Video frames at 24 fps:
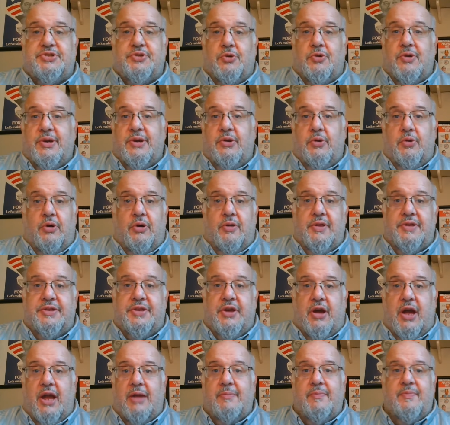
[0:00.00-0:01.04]
story all the
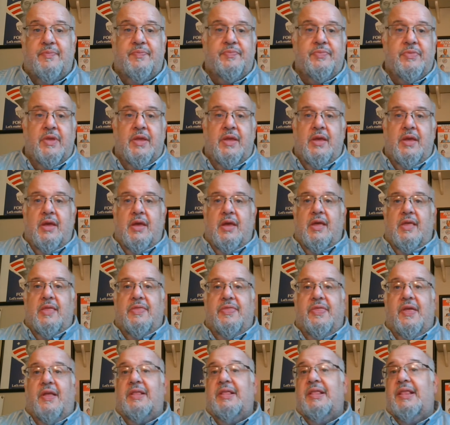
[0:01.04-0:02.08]
time.
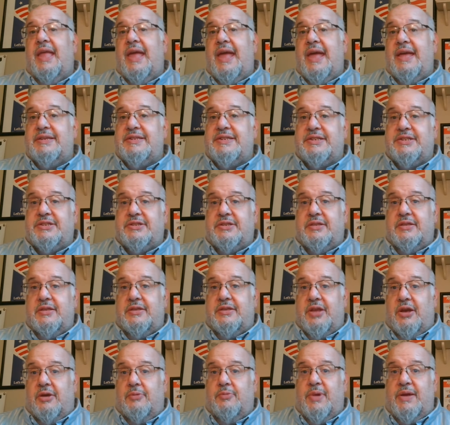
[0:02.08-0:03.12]
The last
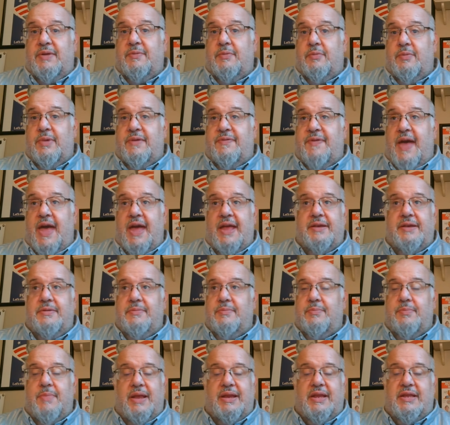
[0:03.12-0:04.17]
time we, we've had
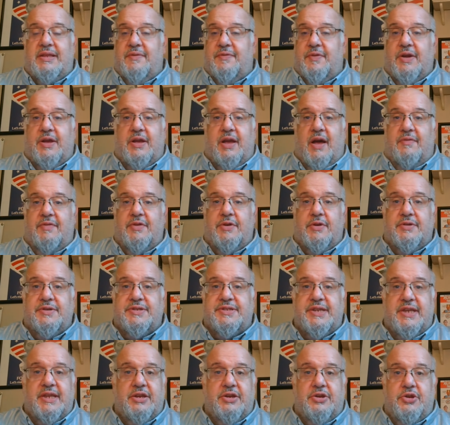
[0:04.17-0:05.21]
many different
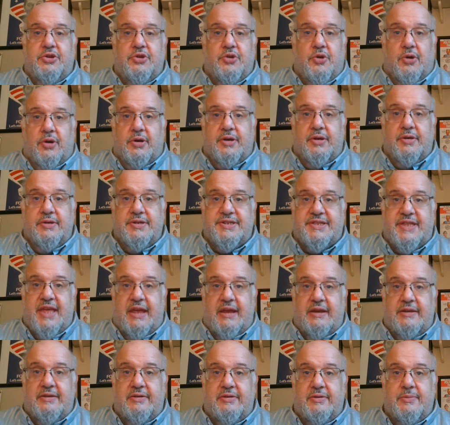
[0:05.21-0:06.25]
governors in New York
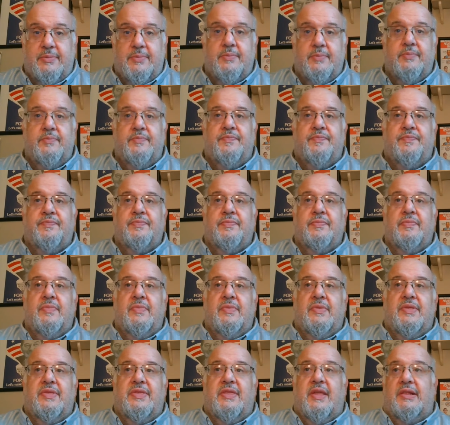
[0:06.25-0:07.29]
State.
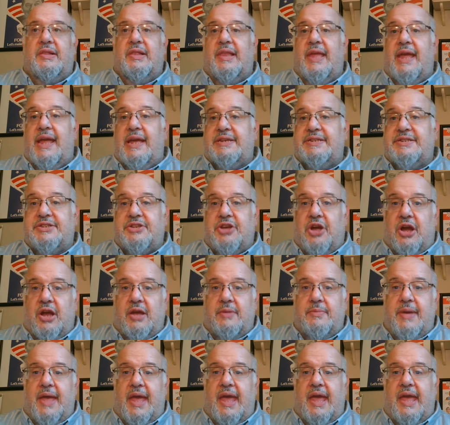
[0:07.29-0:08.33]
The last
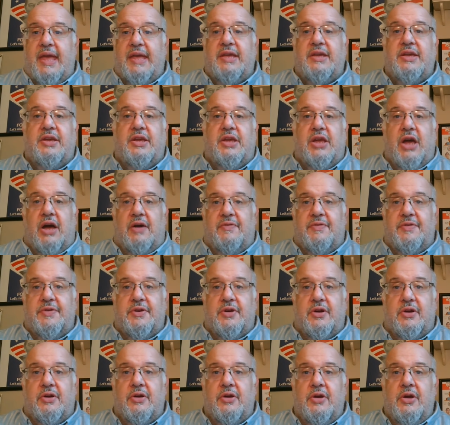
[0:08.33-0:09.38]
time a
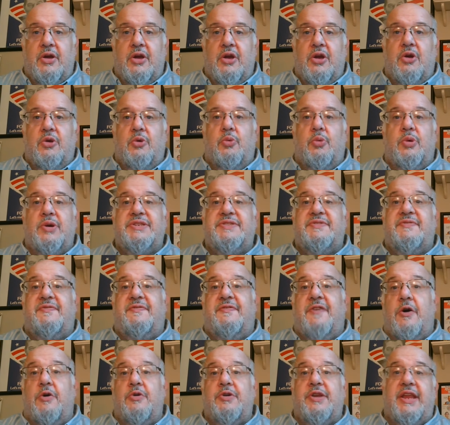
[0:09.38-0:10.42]
governor was
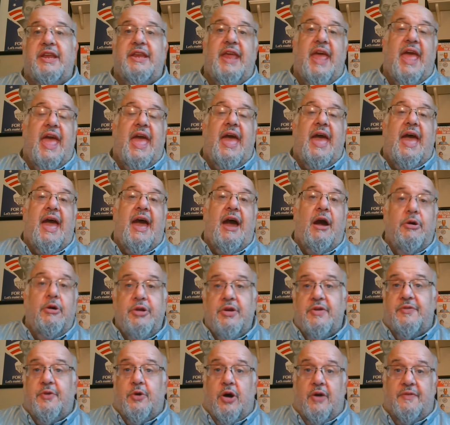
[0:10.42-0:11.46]
voted out
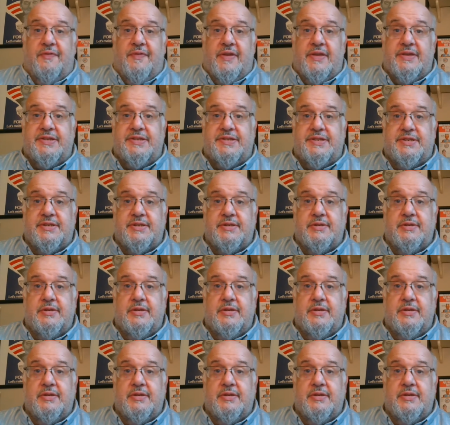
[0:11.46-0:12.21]
of office